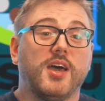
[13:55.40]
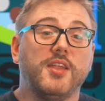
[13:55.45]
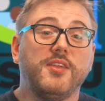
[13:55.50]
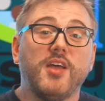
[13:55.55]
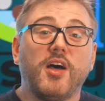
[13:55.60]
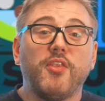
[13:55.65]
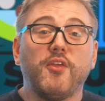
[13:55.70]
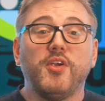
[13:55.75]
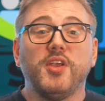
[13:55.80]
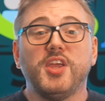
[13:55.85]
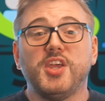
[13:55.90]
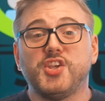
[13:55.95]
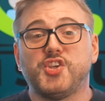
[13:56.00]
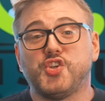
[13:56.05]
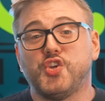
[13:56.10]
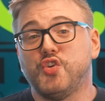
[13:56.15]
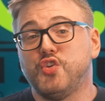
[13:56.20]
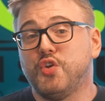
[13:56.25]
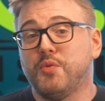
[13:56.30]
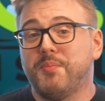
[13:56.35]
Another
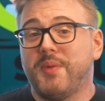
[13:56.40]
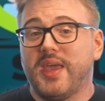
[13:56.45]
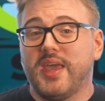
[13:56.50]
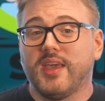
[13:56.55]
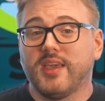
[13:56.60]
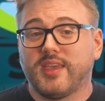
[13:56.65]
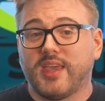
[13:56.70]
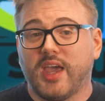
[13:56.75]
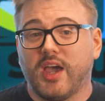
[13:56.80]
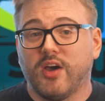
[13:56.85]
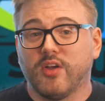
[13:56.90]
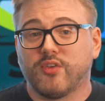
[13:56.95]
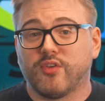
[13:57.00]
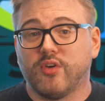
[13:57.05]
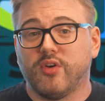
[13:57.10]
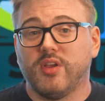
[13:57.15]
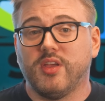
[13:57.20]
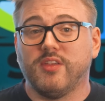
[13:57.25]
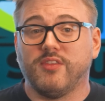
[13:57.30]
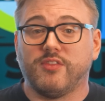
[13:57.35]
issue you may
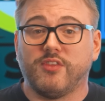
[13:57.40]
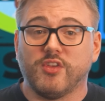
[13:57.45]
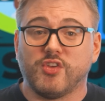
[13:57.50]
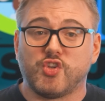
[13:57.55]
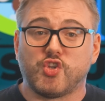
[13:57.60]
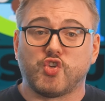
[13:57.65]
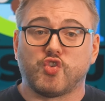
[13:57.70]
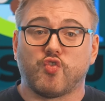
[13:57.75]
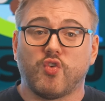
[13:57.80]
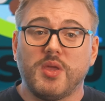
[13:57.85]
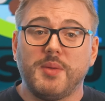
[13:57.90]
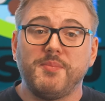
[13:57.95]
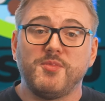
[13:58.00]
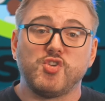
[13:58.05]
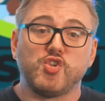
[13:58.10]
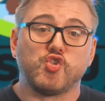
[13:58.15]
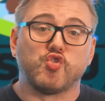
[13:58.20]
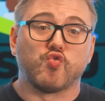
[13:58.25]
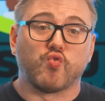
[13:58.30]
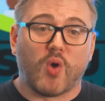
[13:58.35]
encounter is the
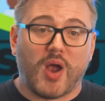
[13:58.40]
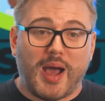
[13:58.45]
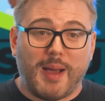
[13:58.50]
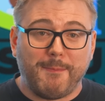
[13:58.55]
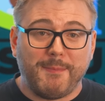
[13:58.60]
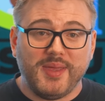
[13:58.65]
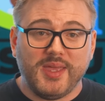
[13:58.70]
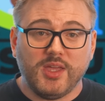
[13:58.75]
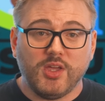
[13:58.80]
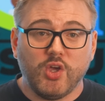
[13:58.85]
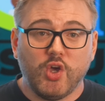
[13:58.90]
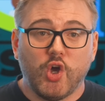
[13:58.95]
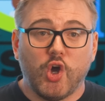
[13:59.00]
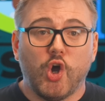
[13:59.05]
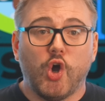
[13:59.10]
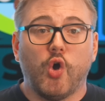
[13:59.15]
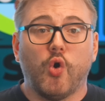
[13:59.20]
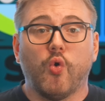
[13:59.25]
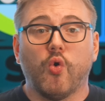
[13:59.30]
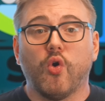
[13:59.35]
stream dropping
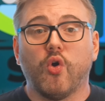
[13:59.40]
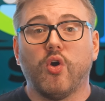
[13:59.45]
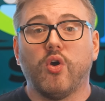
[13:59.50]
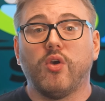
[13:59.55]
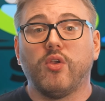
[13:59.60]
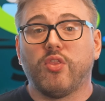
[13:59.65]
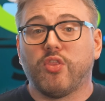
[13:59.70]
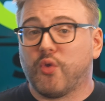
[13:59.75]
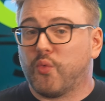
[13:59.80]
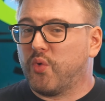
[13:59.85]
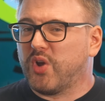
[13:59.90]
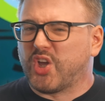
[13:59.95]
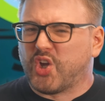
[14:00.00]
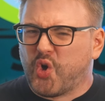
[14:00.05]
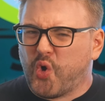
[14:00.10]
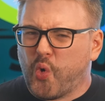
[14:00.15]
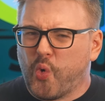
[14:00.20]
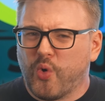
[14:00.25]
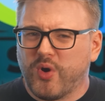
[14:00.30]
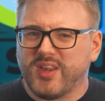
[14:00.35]
or the
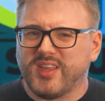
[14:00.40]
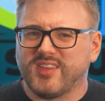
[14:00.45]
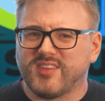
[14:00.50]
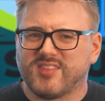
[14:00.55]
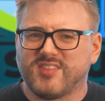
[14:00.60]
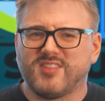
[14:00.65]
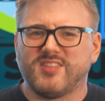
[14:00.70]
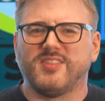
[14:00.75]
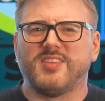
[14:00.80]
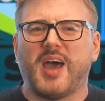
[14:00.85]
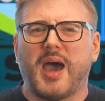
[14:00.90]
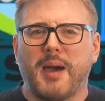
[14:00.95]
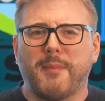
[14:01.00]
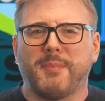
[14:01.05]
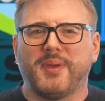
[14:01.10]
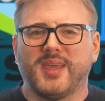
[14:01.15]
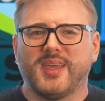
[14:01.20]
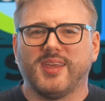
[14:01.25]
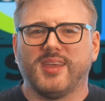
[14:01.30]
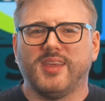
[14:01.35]
recording
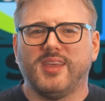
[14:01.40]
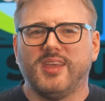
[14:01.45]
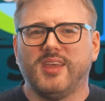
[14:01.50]
stopping.